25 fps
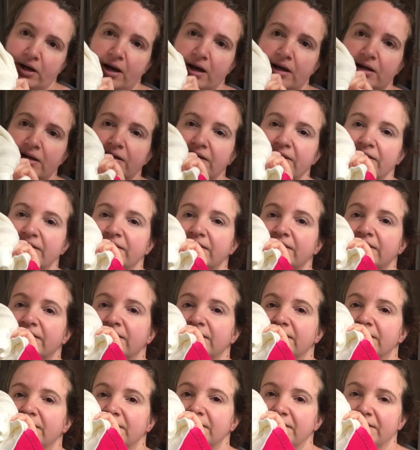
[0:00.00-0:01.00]
colours.
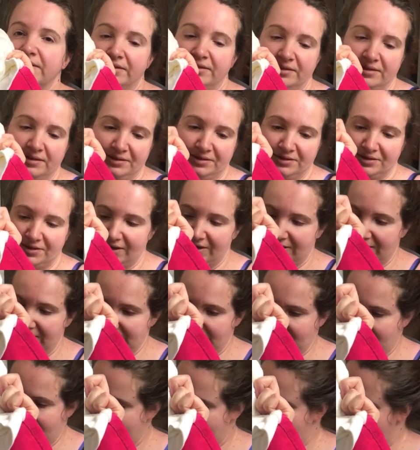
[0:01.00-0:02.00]
So I
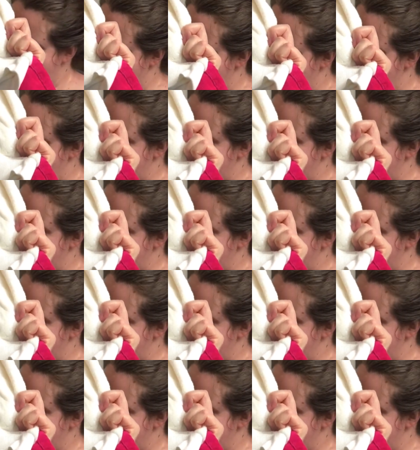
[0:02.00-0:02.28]
think she's going to